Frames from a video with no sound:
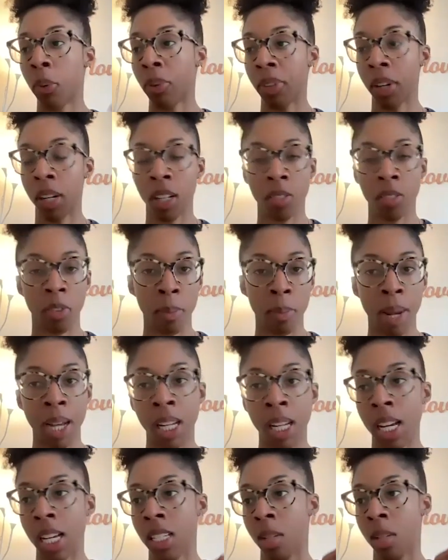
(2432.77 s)
We've heard it from
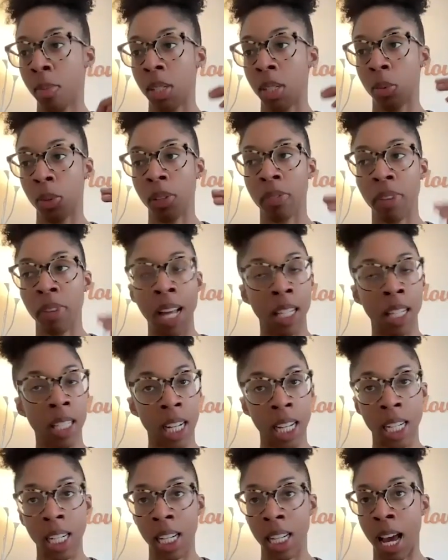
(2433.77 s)
many customers. We
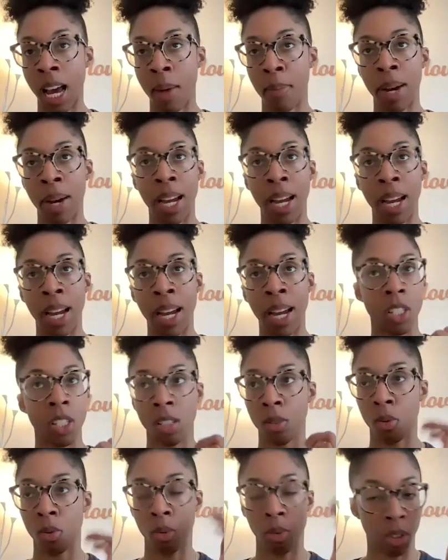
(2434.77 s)
validated that by
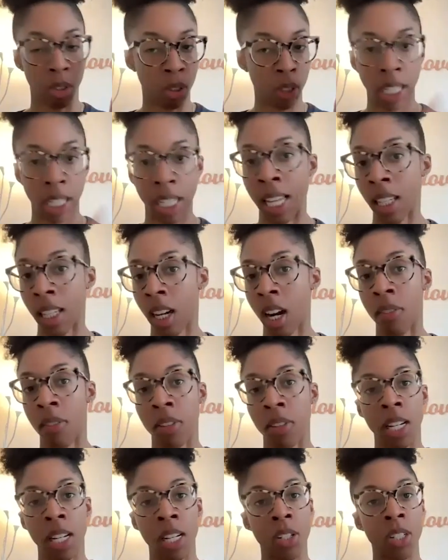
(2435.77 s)
just looking at the
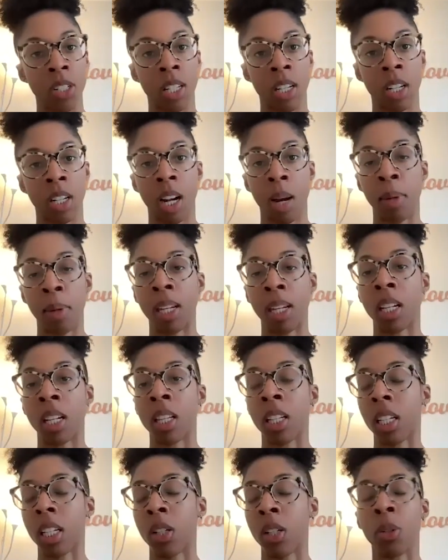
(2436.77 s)
conversations that are coming in
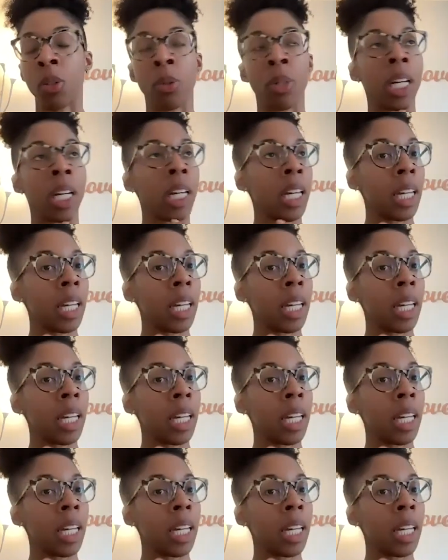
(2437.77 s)
the queue,